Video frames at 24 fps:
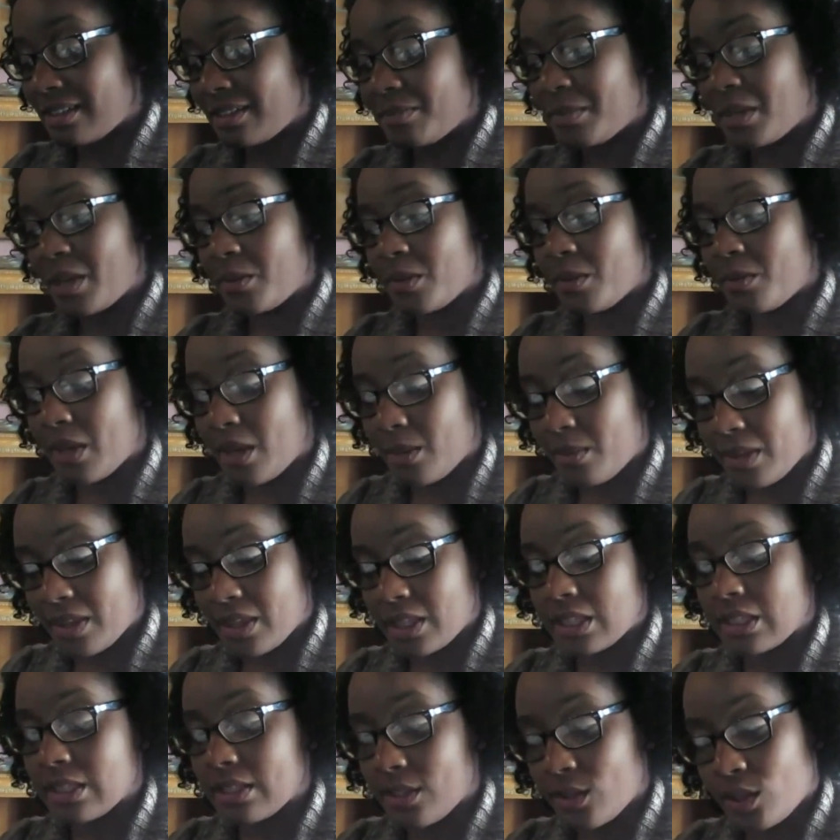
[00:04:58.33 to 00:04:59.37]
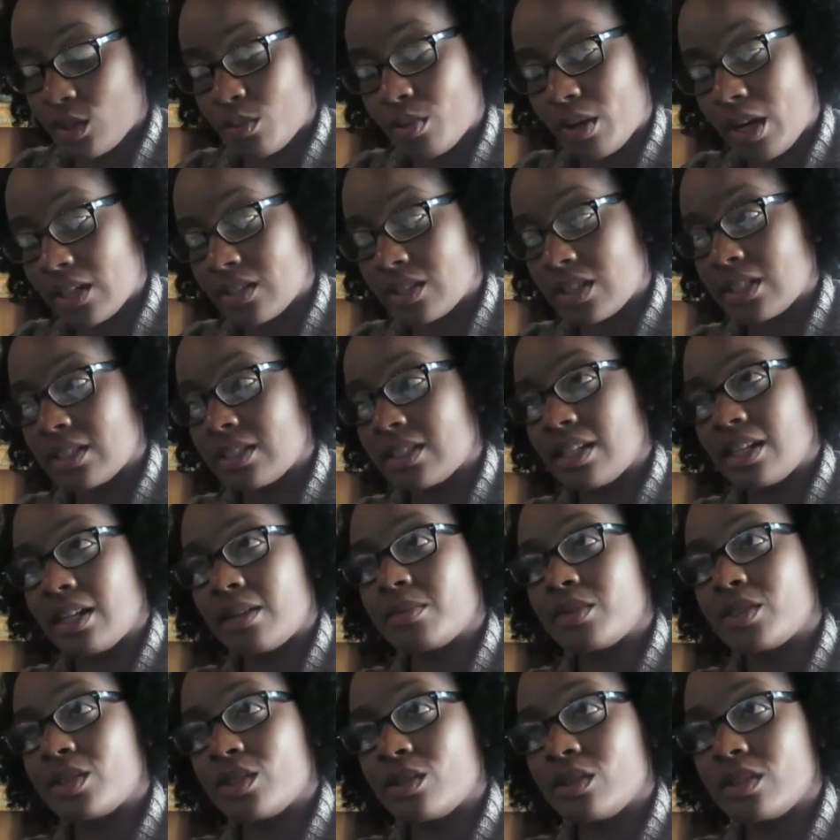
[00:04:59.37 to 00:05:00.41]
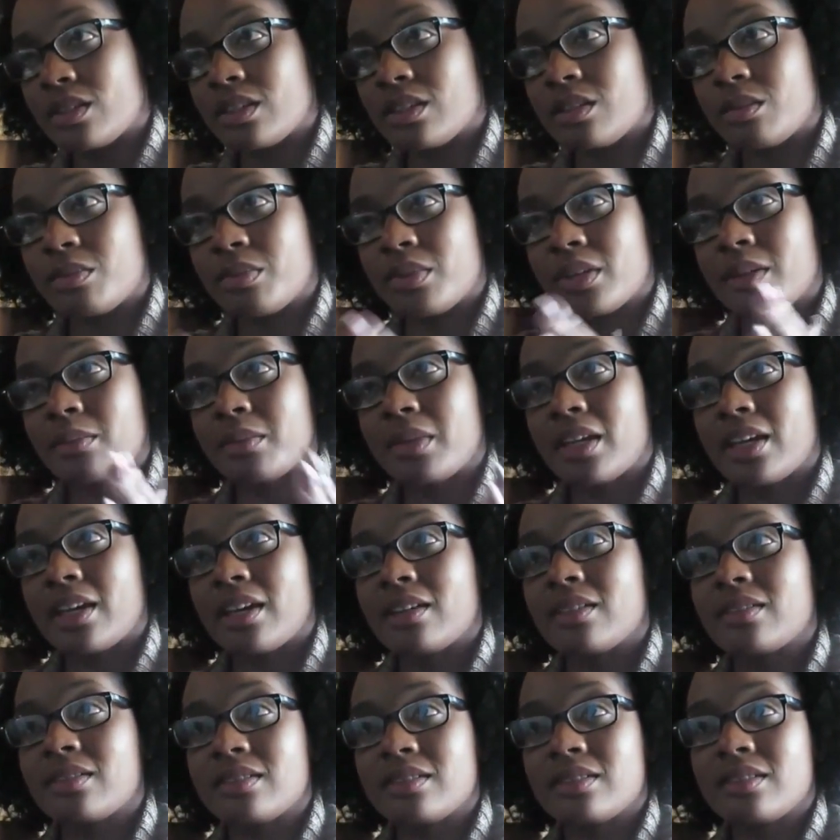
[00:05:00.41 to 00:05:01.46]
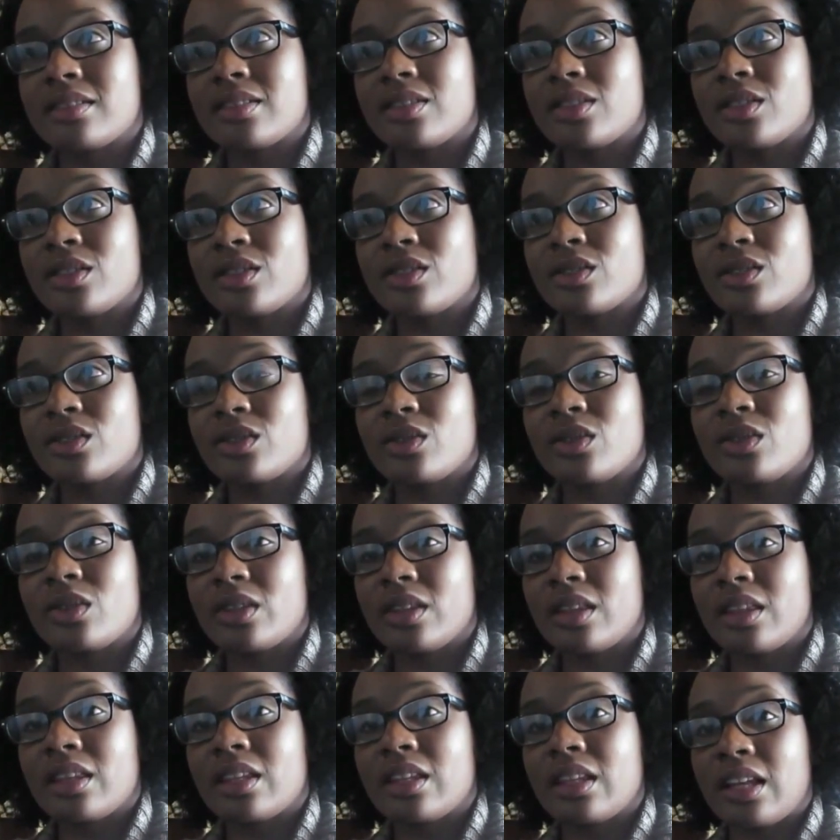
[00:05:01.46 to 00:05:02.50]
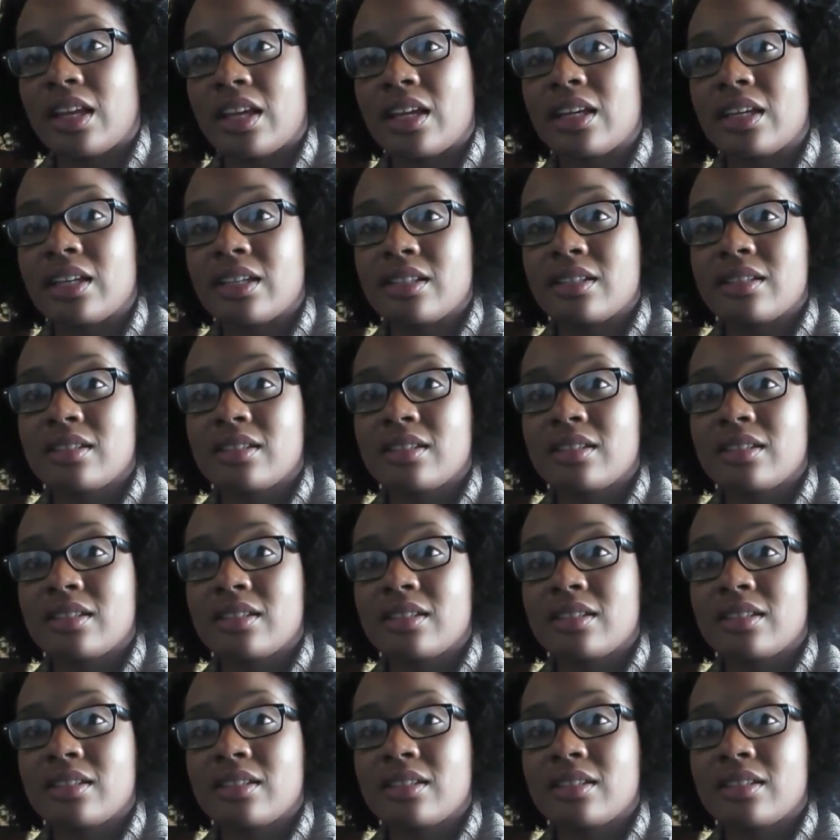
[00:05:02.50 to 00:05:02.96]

maybe these little projects that I'm doing will bring me out into the light.